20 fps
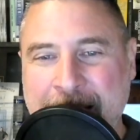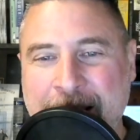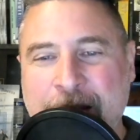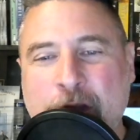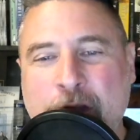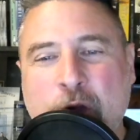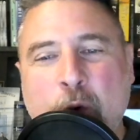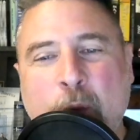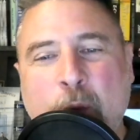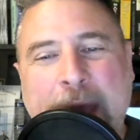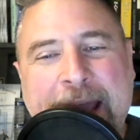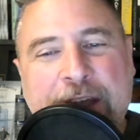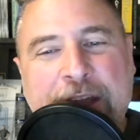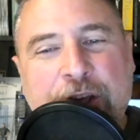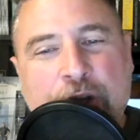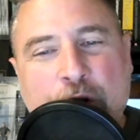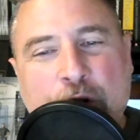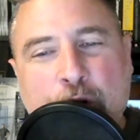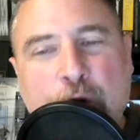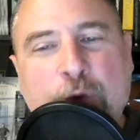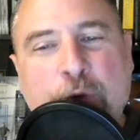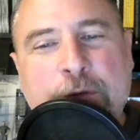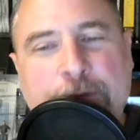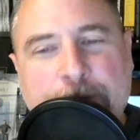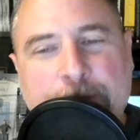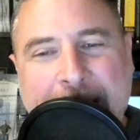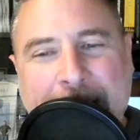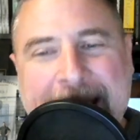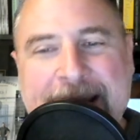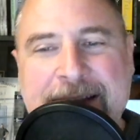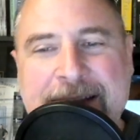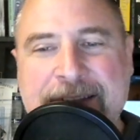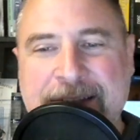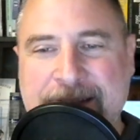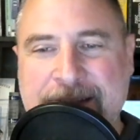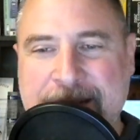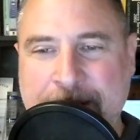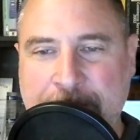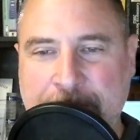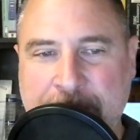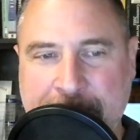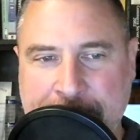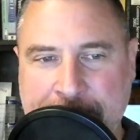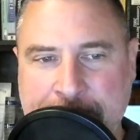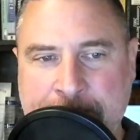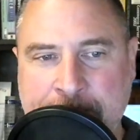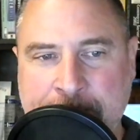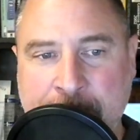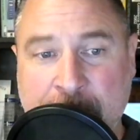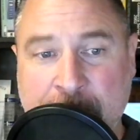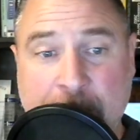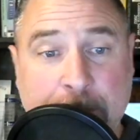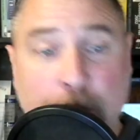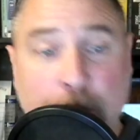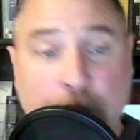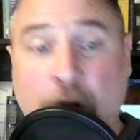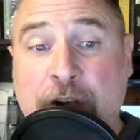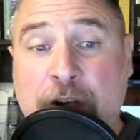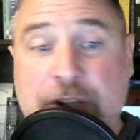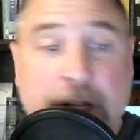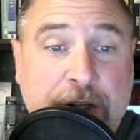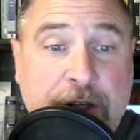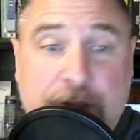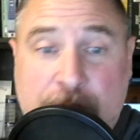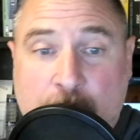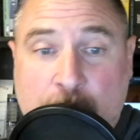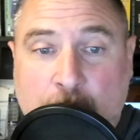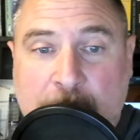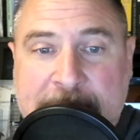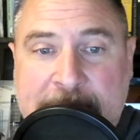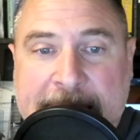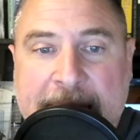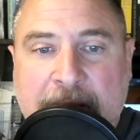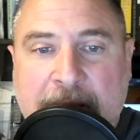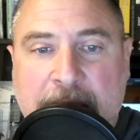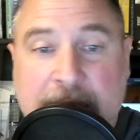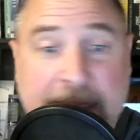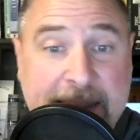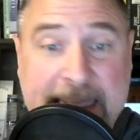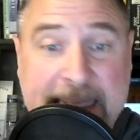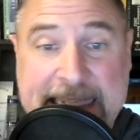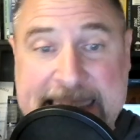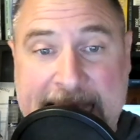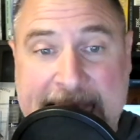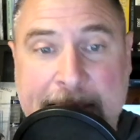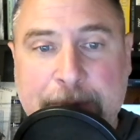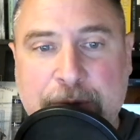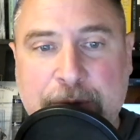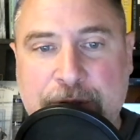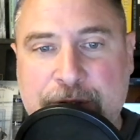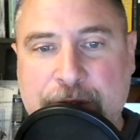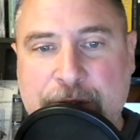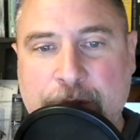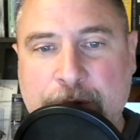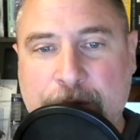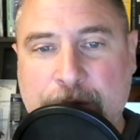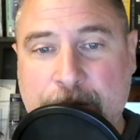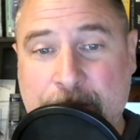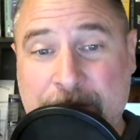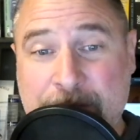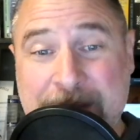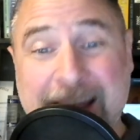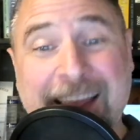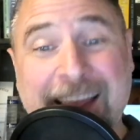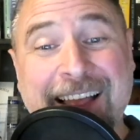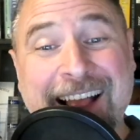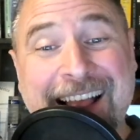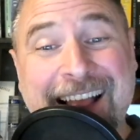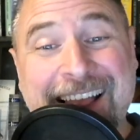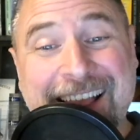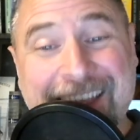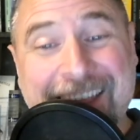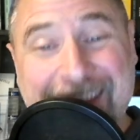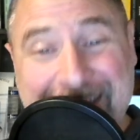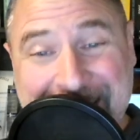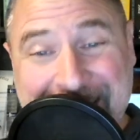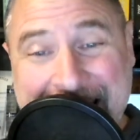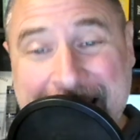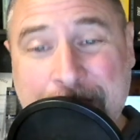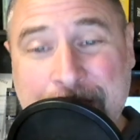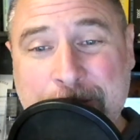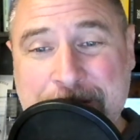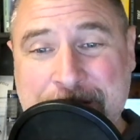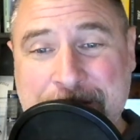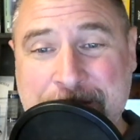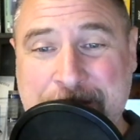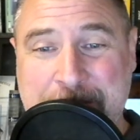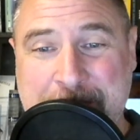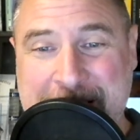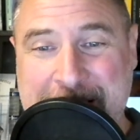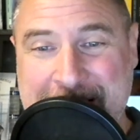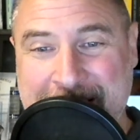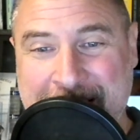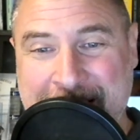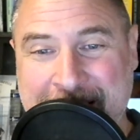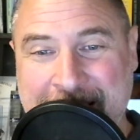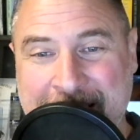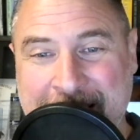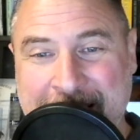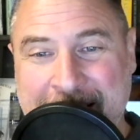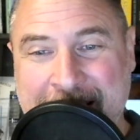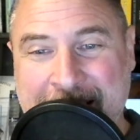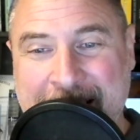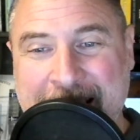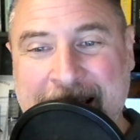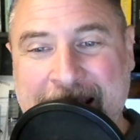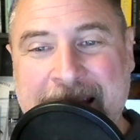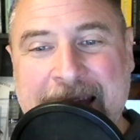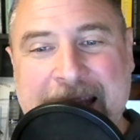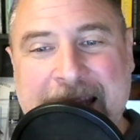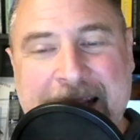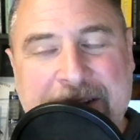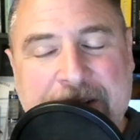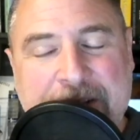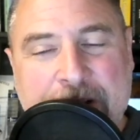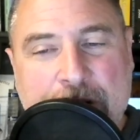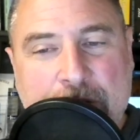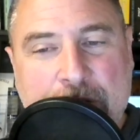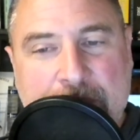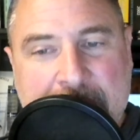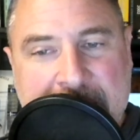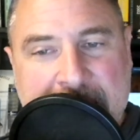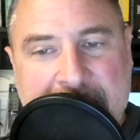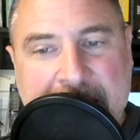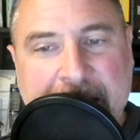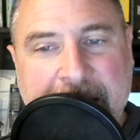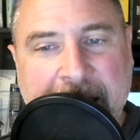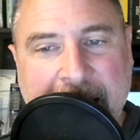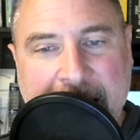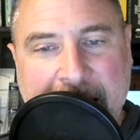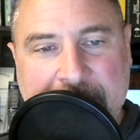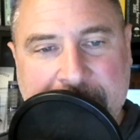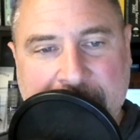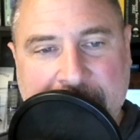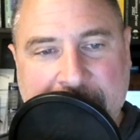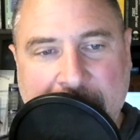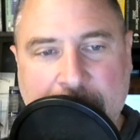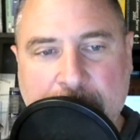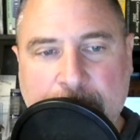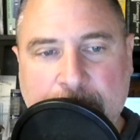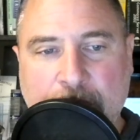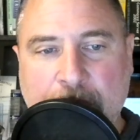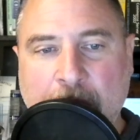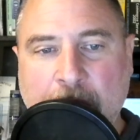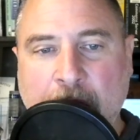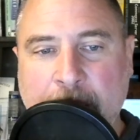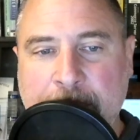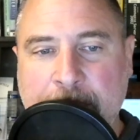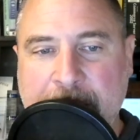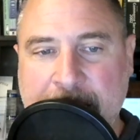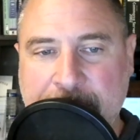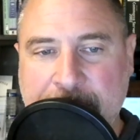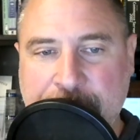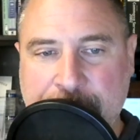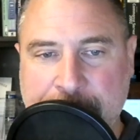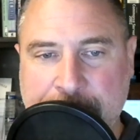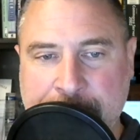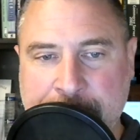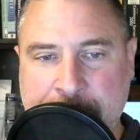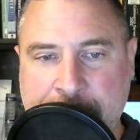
The way you phrase something, the projects you're tackling, the examples you use, the language you speak. It's a unique and valuable combination.